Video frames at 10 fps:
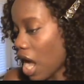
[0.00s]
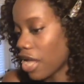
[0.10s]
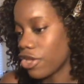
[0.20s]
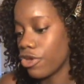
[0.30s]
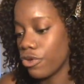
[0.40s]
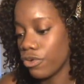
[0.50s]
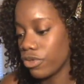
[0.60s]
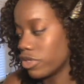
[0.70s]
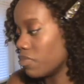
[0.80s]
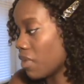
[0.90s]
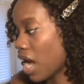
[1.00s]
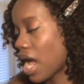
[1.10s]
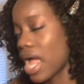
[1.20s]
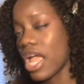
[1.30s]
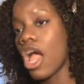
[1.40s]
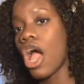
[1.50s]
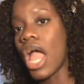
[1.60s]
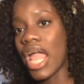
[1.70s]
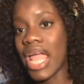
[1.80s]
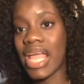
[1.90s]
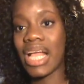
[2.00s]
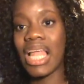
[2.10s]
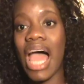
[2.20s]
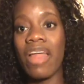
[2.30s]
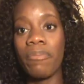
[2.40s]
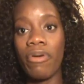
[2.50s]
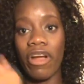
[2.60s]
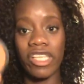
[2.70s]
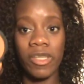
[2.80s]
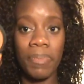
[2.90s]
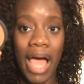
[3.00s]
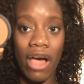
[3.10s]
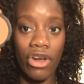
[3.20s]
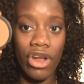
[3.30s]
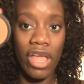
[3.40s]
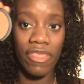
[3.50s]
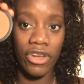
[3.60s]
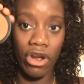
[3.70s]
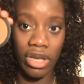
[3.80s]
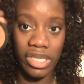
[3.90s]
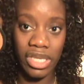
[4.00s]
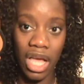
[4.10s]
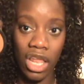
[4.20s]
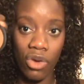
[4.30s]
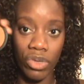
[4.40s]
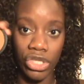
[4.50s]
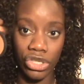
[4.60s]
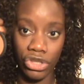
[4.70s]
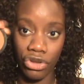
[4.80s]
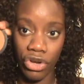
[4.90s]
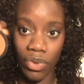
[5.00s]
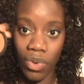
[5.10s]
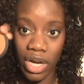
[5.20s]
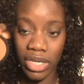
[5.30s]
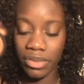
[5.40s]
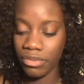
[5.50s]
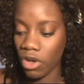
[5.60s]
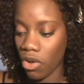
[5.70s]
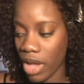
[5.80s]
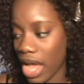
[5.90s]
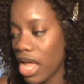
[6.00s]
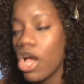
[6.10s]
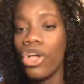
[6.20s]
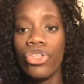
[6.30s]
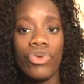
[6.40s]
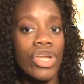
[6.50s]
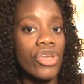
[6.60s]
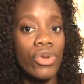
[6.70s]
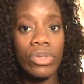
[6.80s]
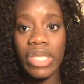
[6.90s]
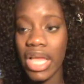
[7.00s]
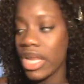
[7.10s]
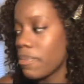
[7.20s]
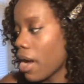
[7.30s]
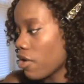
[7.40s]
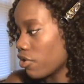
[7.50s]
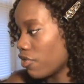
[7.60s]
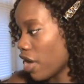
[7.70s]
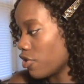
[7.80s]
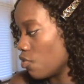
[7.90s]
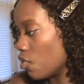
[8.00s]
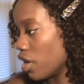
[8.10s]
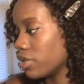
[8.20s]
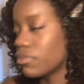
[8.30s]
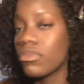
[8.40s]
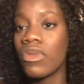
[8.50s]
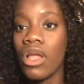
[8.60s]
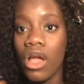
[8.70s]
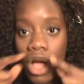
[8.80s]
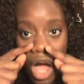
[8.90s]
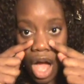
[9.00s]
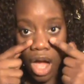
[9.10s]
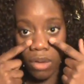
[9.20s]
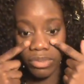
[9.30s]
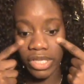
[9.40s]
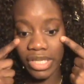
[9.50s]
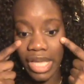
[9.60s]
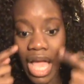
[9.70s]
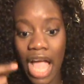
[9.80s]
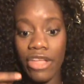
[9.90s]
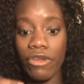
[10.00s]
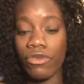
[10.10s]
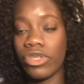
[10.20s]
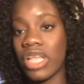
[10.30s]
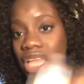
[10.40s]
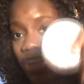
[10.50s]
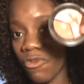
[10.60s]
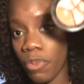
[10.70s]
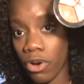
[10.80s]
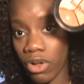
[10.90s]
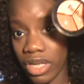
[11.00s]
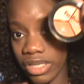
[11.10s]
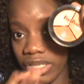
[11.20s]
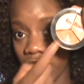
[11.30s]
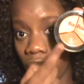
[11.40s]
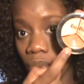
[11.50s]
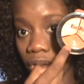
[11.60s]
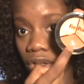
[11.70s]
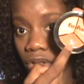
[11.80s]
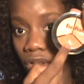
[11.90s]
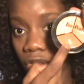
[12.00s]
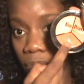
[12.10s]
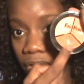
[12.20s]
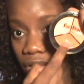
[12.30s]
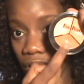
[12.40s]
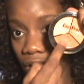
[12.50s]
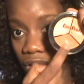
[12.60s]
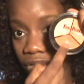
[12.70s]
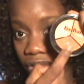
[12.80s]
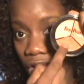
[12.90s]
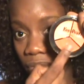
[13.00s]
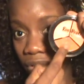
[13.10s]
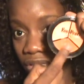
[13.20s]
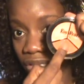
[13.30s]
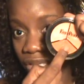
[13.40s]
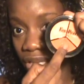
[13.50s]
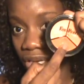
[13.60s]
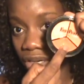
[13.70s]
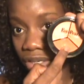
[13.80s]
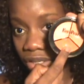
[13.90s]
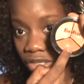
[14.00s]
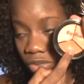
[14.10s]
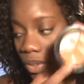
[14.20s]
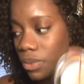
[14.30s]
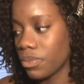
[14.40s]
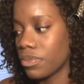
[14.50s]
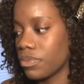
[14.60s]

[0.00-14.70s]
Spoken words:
I used my Inglot pressed powder in the darkest color, which is 31, okay? You can use any powder that you want. To set, I used the Eve Pro Concealer Wheel, the Salmon Concealer, this one.